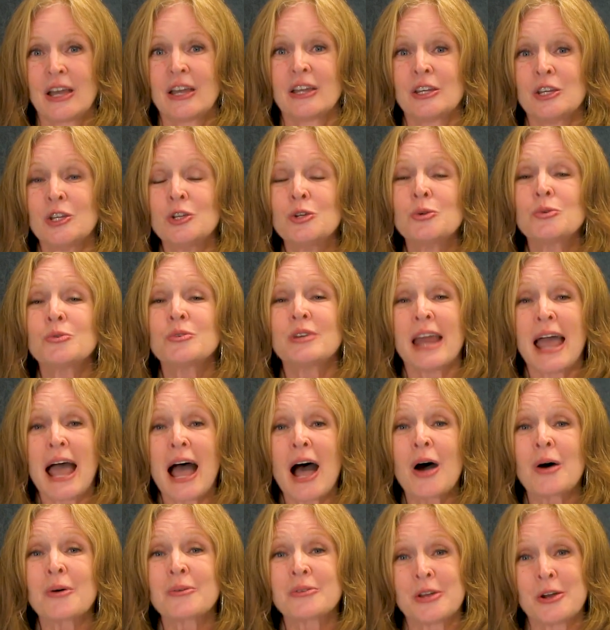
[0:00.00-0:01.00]
You
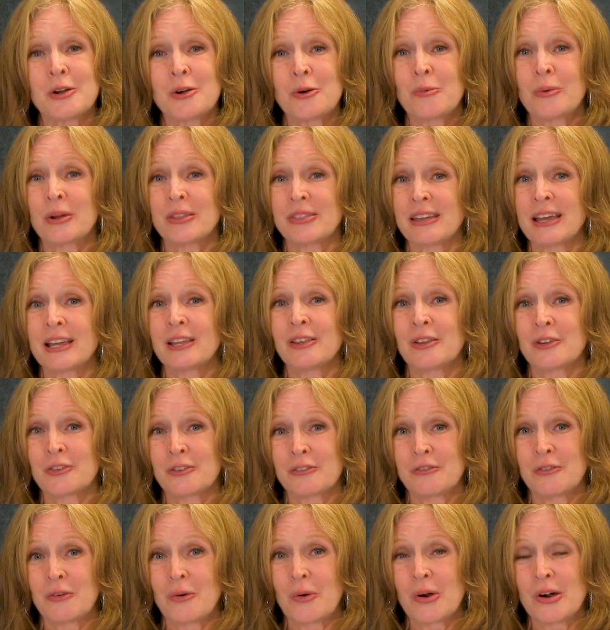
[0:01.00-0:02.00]
now know what they
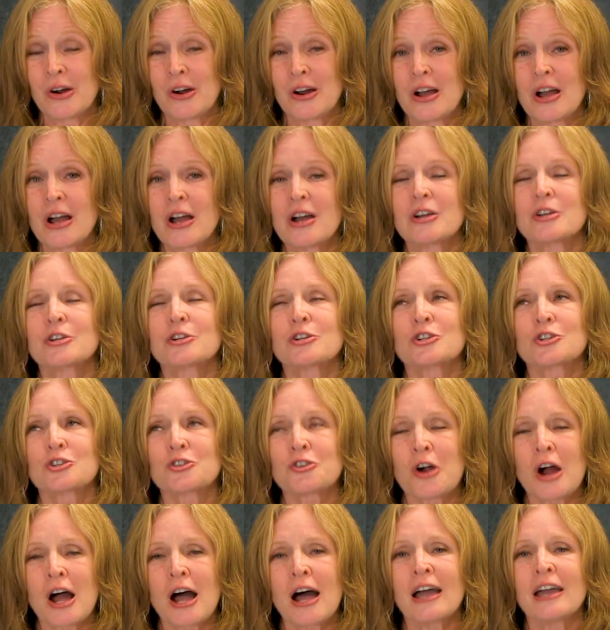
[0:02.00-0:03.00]
look for.
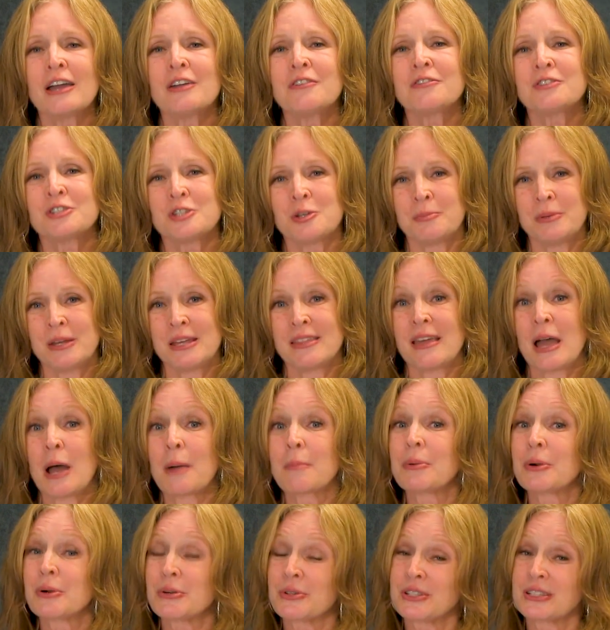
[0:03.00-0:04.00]
Strive to be that
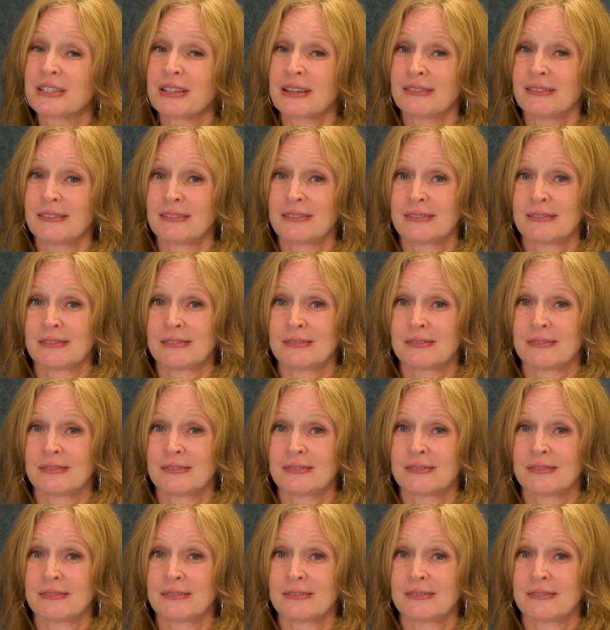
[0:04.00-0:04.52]
person.